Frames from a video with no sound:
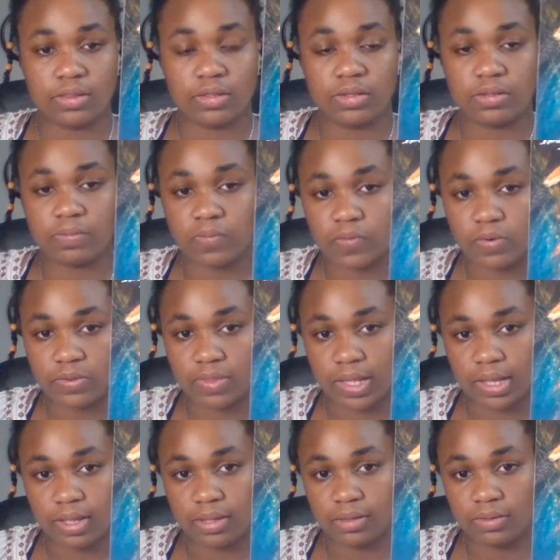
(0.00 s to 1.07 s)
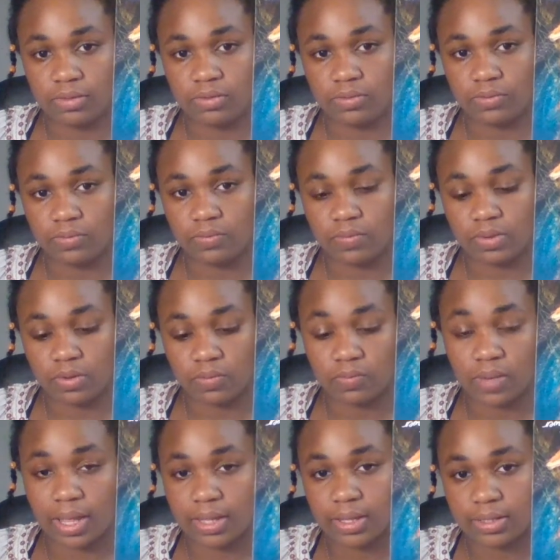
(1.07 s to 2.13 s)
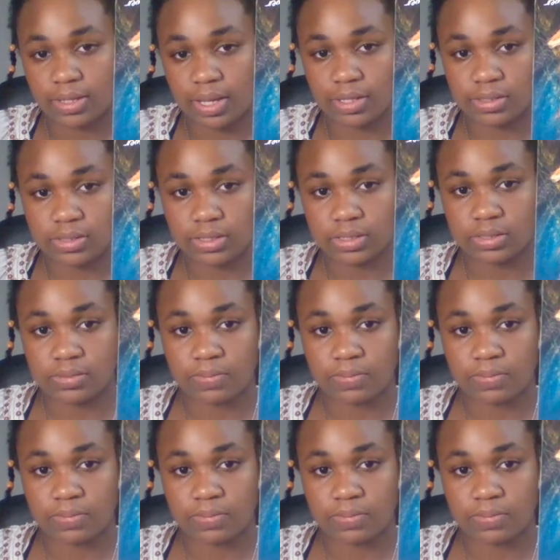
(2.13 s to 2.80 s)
the more that you will recognize this